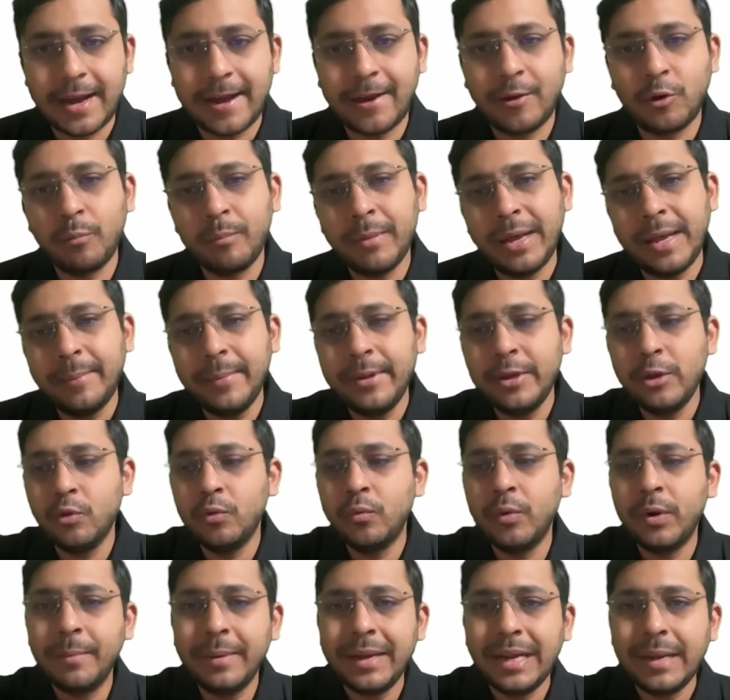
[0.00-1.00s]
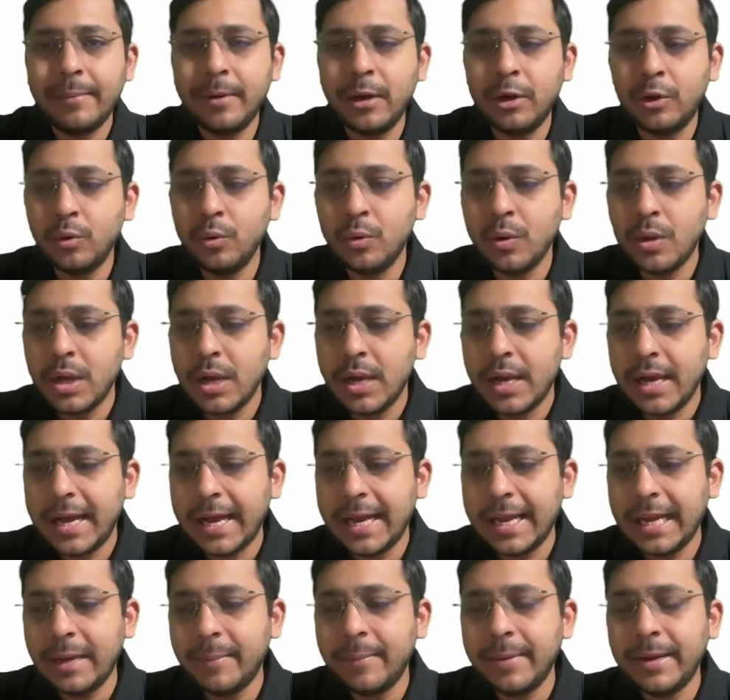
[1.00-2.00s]
Or maybe you would be able to
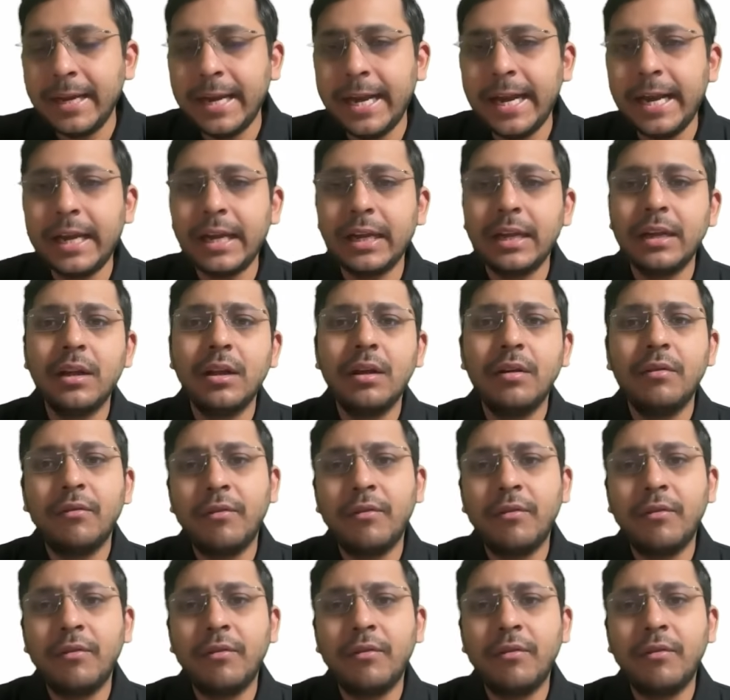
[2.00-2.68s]
eliminate